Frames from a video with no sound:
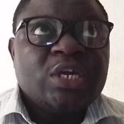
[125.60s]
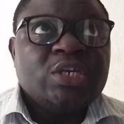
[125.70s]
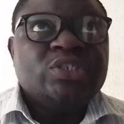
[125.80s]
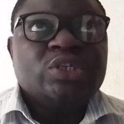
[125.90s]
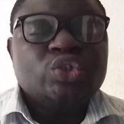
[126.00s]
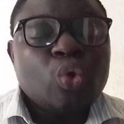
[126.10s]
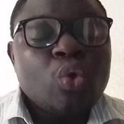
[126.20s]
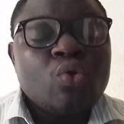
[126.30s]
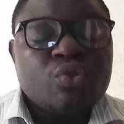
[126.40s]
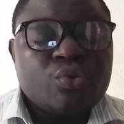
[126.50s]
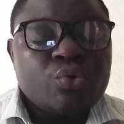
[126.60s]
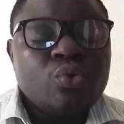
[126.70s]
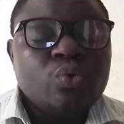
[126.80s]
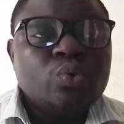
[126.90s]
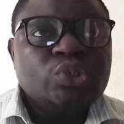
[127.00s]
is a tool
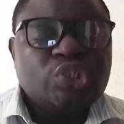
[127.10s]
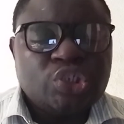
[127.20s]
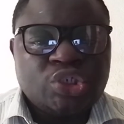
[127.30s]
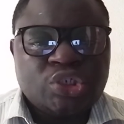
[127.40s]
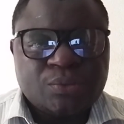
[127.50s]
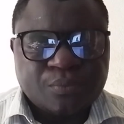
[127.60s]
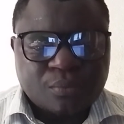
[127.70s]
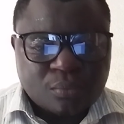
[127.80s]
through which